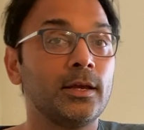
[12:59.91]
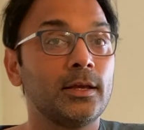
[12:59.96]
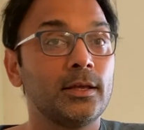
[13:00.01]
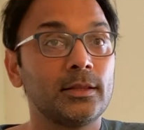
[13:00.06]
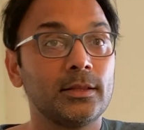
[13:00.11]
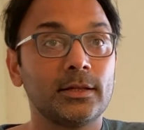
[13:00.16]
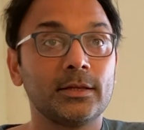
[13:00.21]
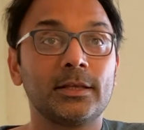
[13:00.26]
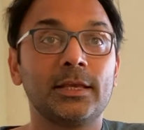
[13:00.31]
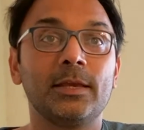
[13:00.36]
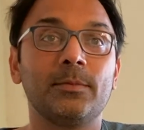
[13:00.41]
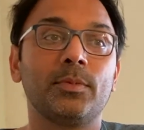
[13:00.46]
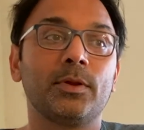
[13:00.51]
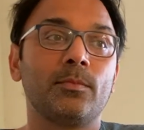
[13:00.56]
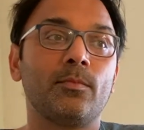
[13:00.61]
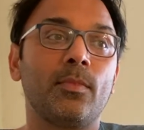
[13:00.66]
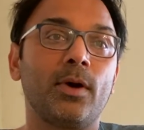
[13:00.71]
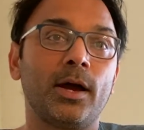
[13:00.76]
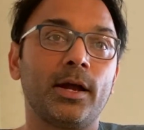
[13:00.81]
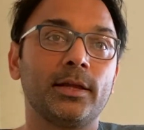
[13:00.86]
then keep
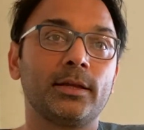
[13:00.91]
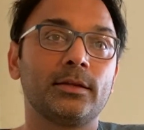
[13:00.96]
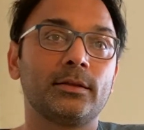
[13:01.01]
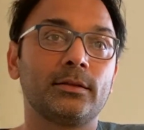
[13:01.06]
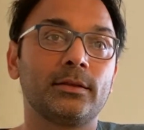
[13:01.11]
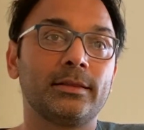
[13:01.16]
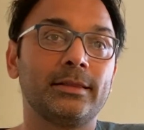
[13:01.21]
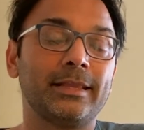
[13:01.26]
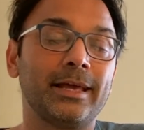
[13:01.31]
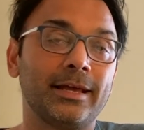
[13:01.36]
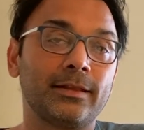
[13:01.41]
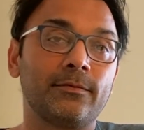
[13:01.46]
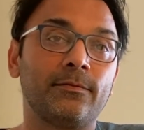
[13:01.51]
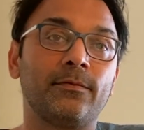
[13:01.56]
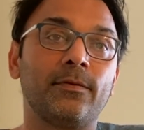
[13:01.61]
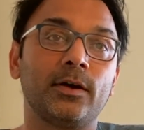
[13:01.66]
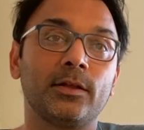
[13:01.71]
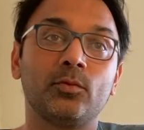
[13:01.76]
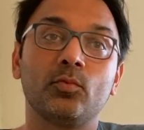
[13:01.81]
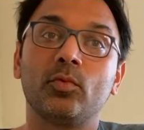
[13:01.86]
in mind that
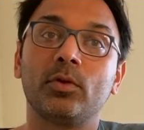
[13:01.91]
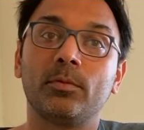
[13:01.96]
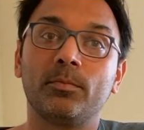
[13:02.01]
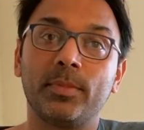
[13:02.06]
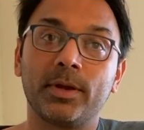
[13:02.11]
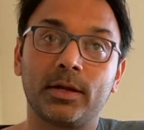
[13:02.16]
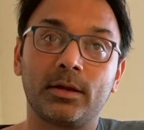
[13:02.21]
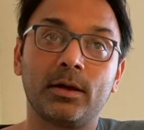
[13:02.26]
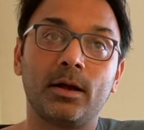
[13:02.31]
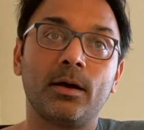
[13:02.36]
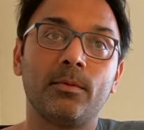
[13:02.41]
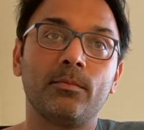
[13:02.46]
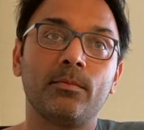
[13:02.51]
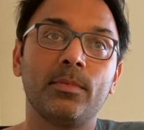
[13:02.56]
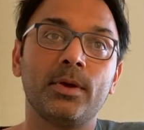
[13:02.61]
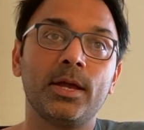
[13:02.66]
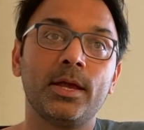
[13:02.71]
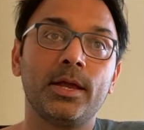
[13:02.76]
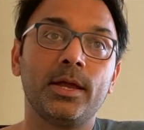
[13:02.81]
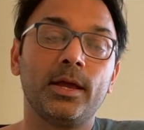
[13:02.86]
fun will become
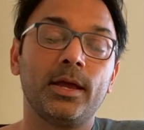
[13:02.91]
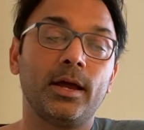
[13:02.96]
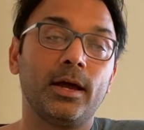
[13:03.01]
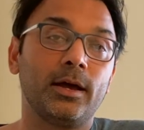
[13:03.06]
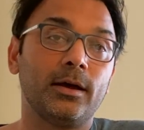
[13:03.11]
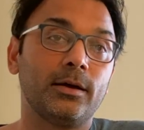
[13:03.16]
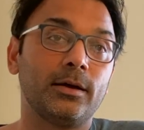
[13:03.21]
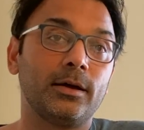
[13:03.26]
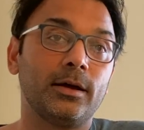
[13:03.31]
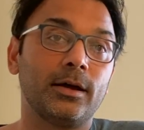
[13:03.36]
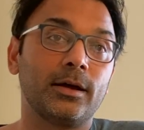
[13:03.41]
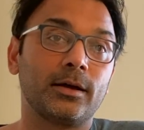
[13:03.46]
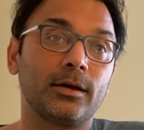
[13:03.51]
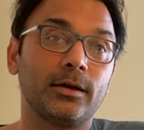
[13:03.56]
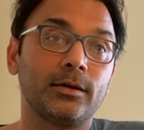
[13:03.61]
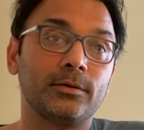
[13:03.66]
a